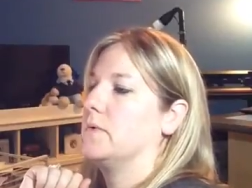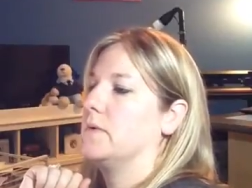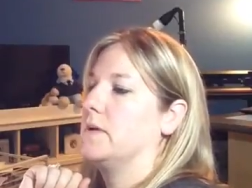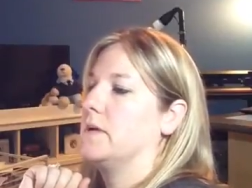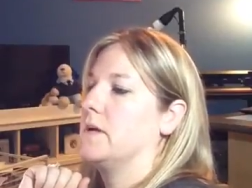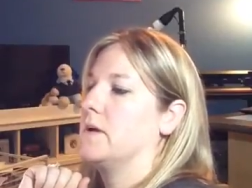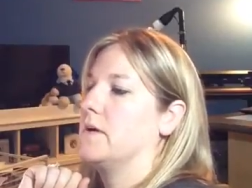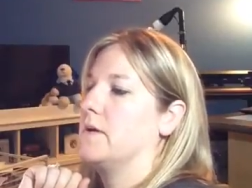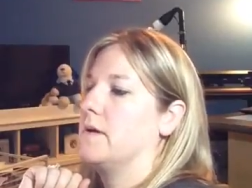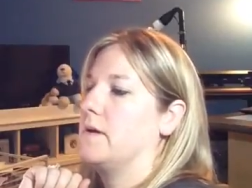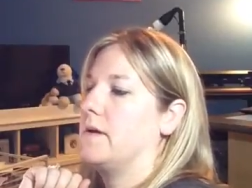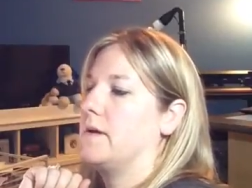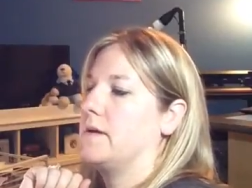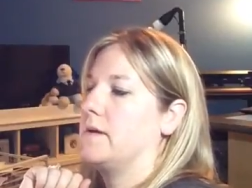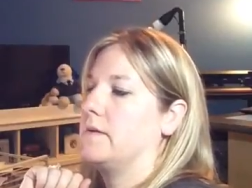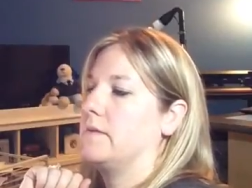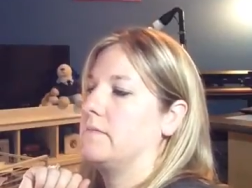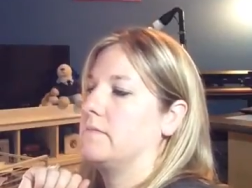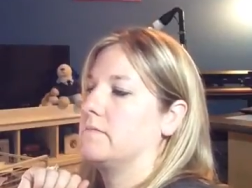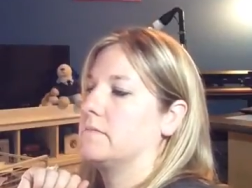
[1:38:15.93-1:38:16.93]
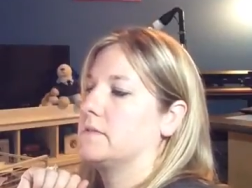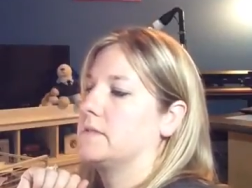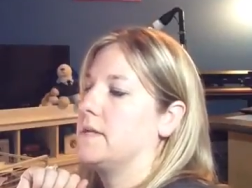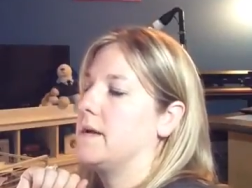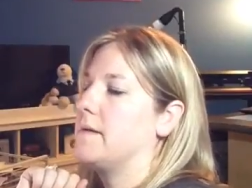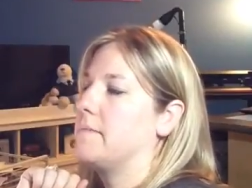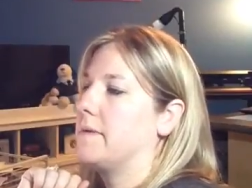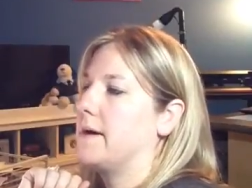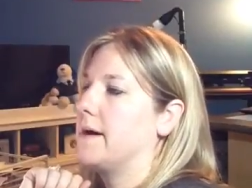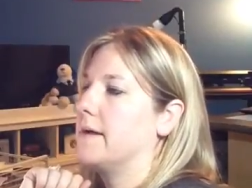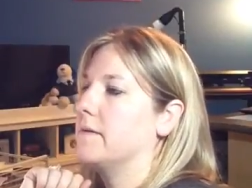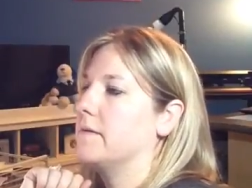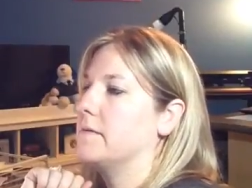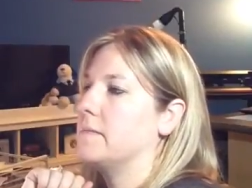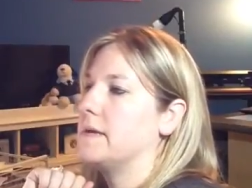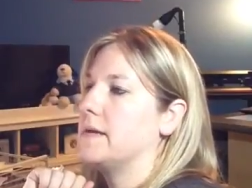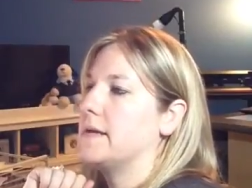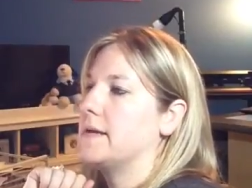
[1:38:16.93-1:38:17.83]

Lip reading: it's not bothering me.